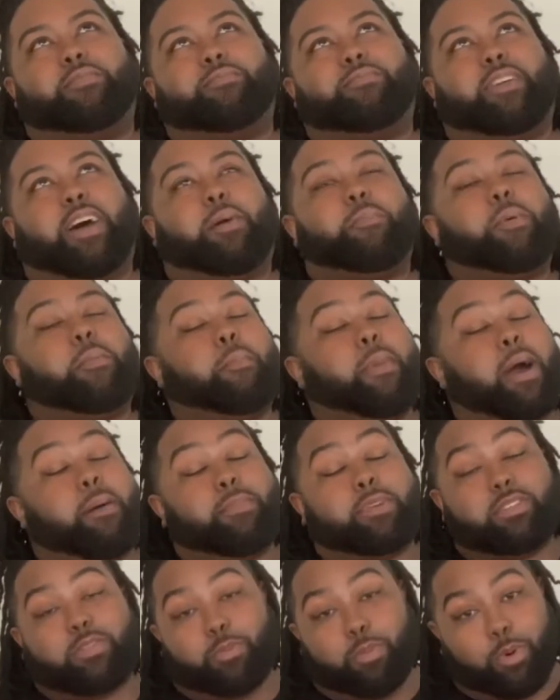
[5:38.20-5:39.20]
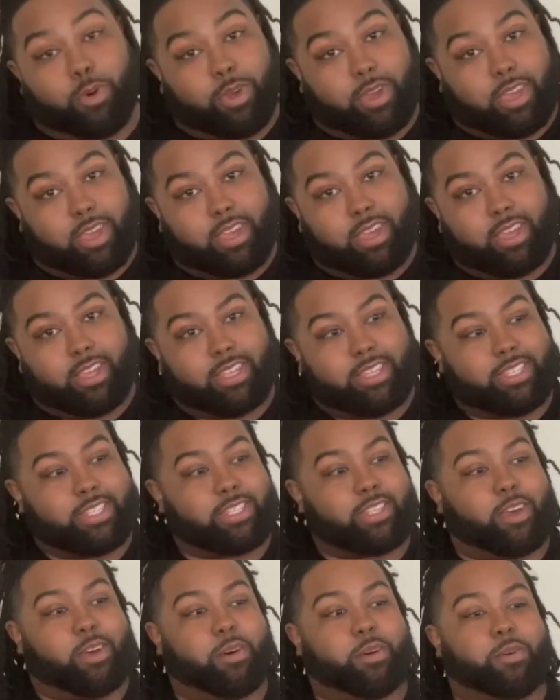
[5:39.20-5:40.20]
I'm a mama's boy.
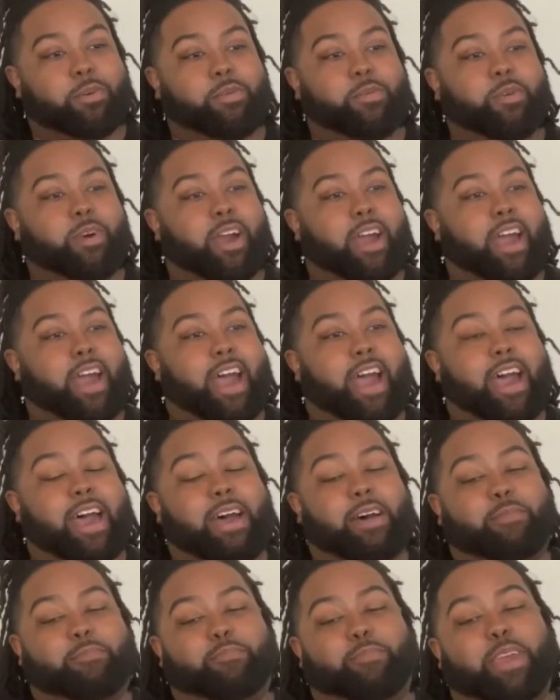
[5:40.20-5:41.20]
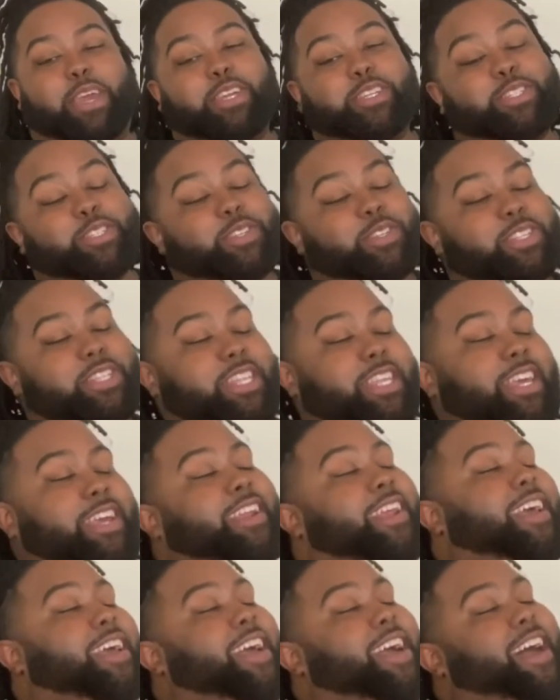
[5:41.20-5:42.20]
So I made sure that
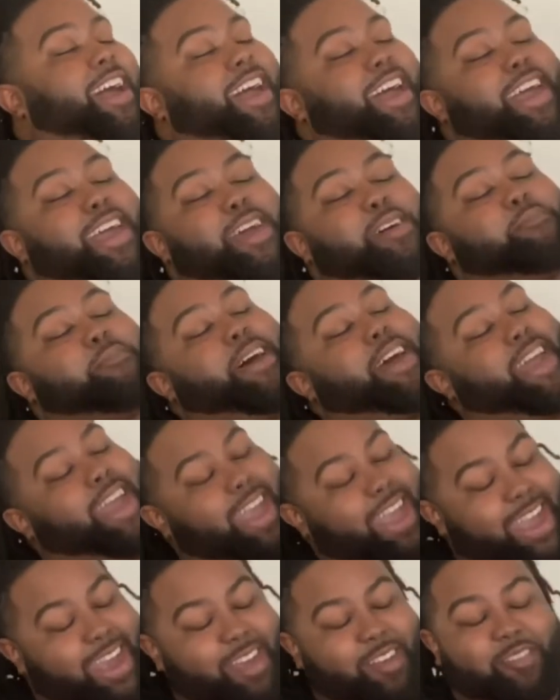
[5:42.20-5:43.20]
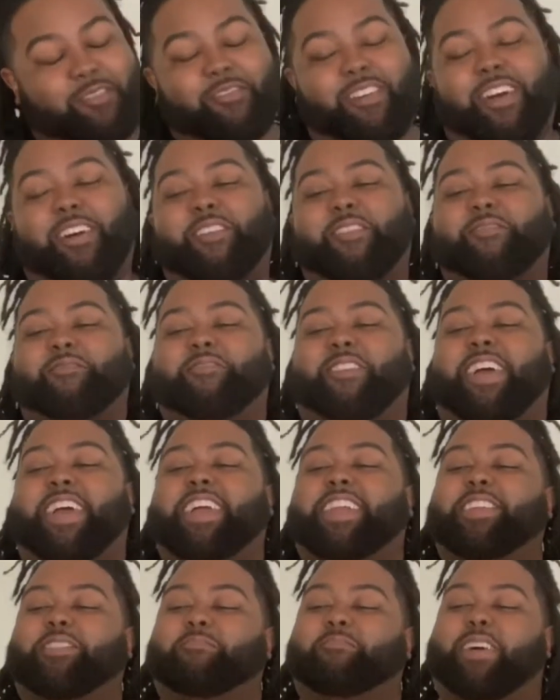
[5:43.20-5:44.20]
I had my hat on right
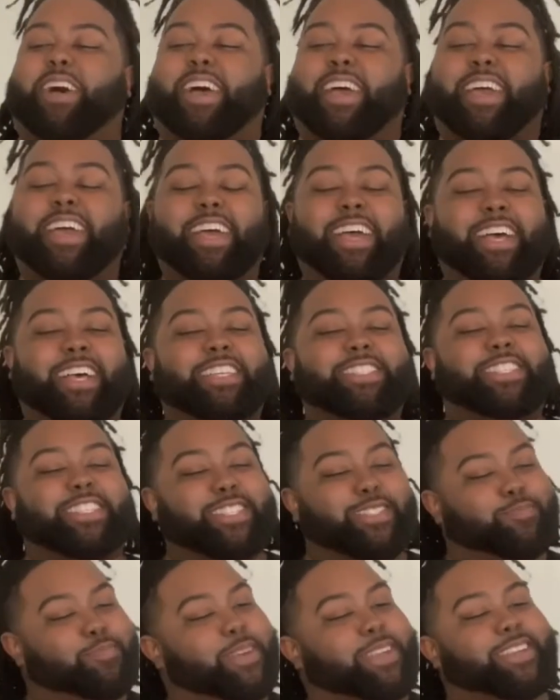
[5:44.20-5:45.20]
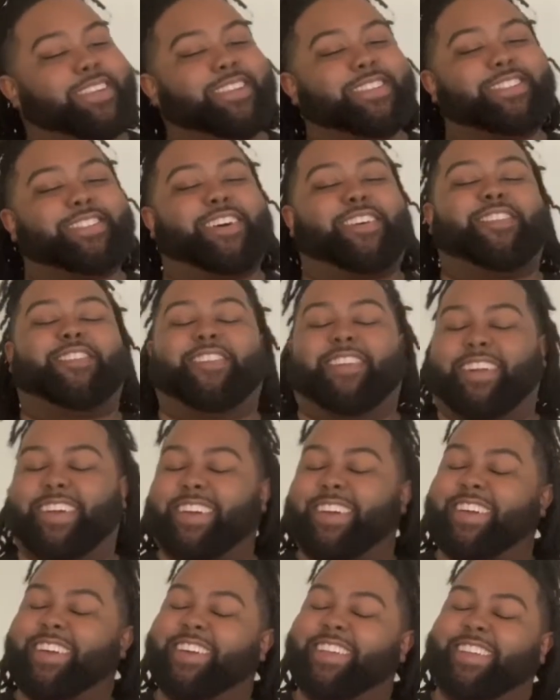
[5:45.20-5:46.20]
and my suspenders on
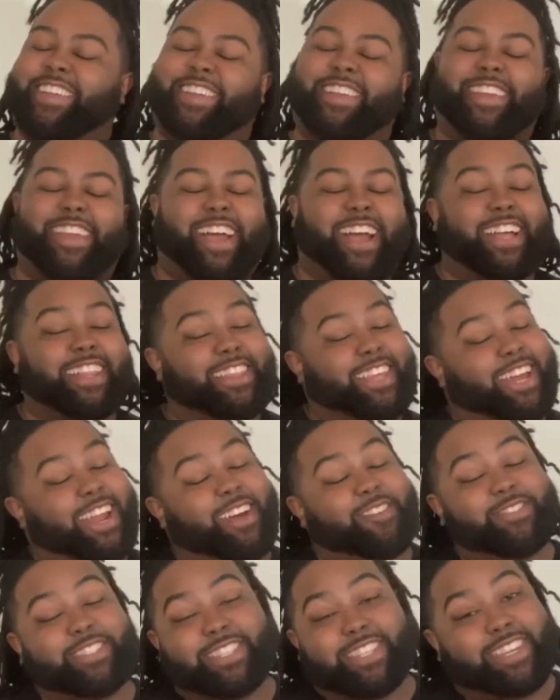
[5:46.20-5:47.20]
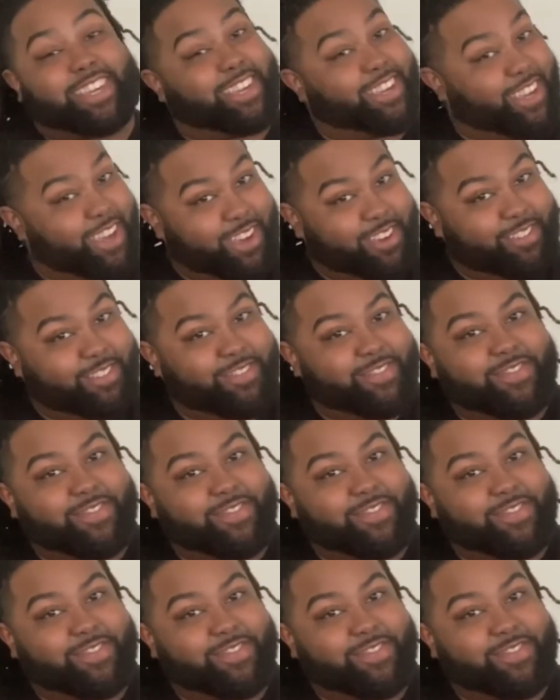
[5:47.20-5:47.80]
good. And I thought I was looking cute.